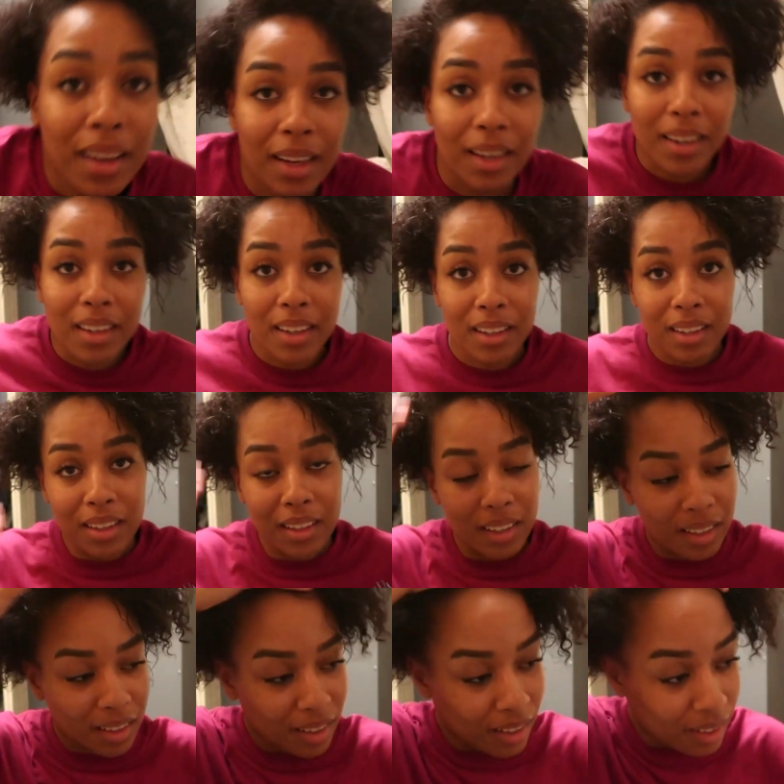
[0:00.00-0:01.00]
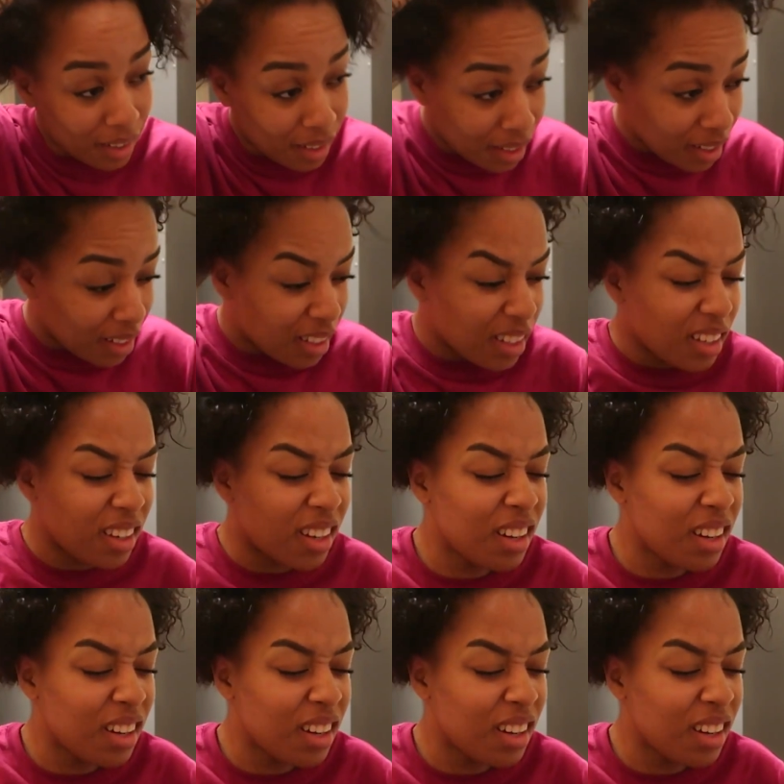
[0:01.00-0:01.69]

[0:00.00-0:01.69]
and you